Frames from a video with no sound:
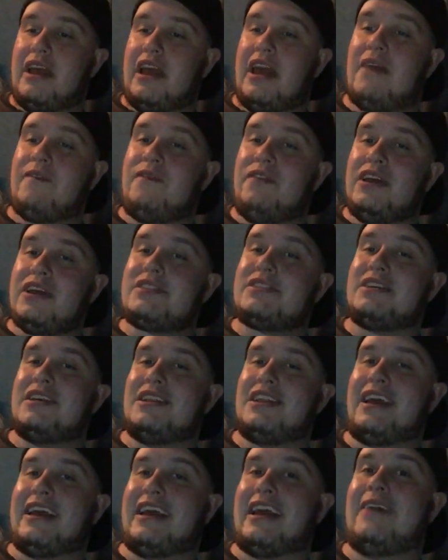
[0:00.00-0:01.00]
If this
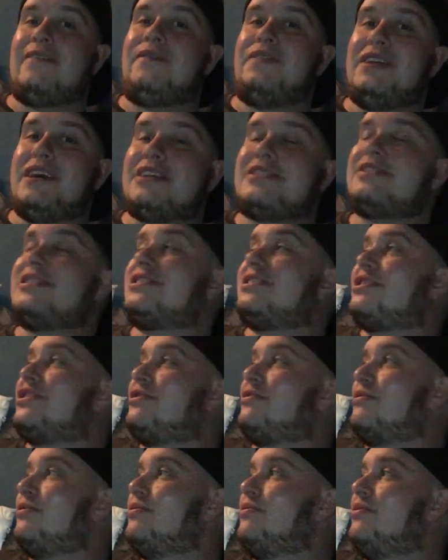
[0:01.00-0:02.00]
is
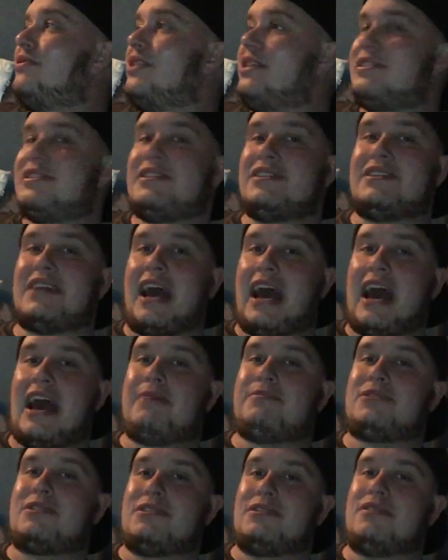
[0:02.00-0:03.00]
true, this is
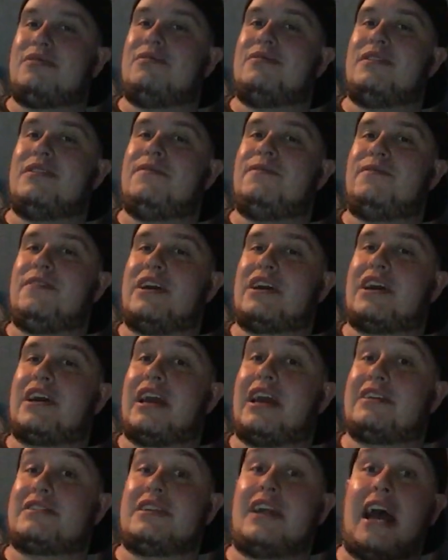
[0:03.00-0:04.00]
absolutely fucking
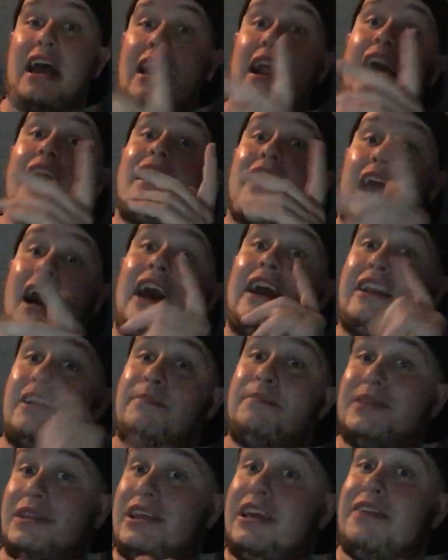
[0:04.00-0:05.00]
asinine. And I kind
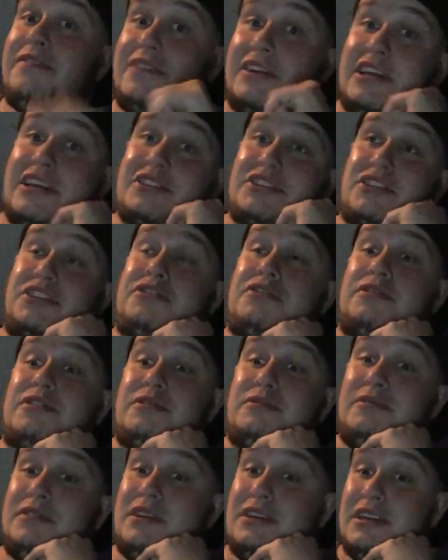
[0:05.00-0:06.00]
of believe it is
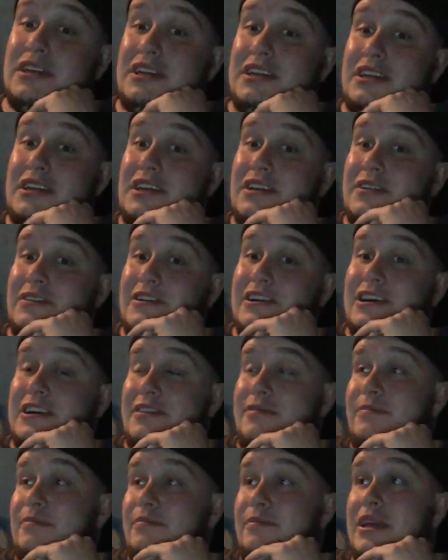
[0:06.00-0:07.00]
true.
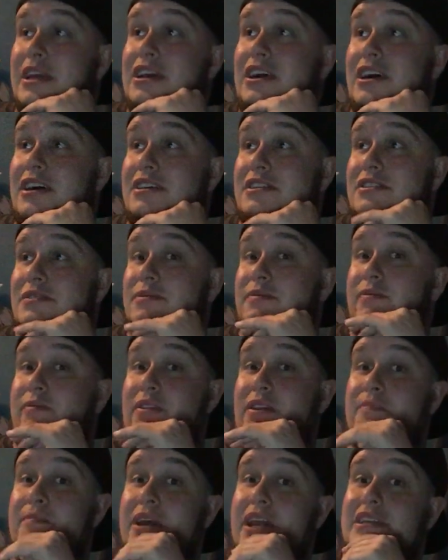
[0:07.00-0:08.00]
Because
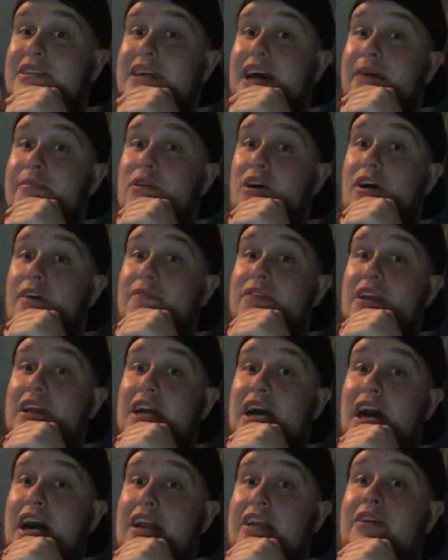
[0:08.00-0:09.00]
the minute Tom Coughlin
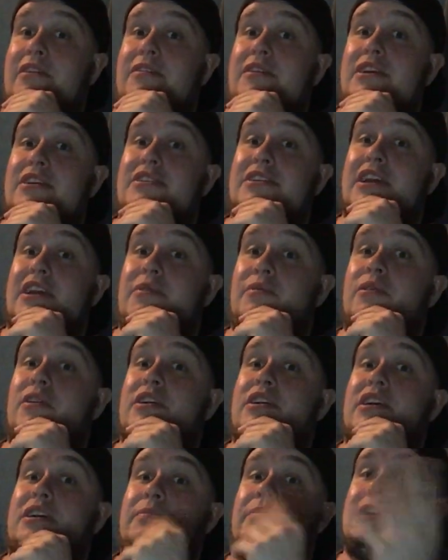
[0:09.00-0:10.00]
got here, he said he
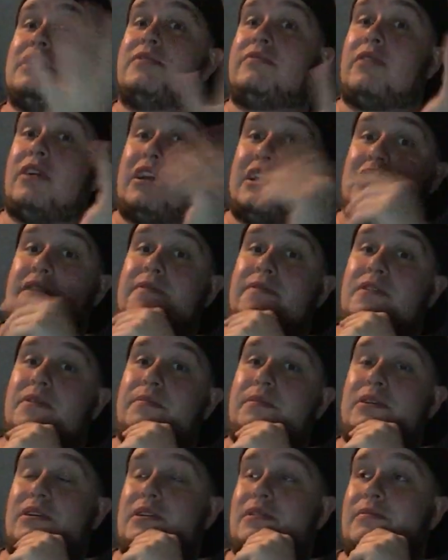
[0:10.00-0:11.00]
wanted to commit to running the
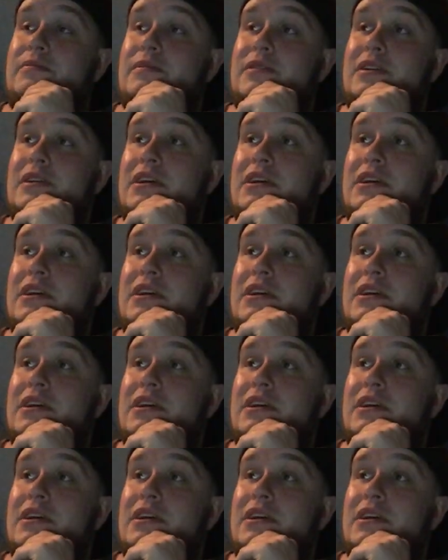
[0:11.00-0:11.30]
football.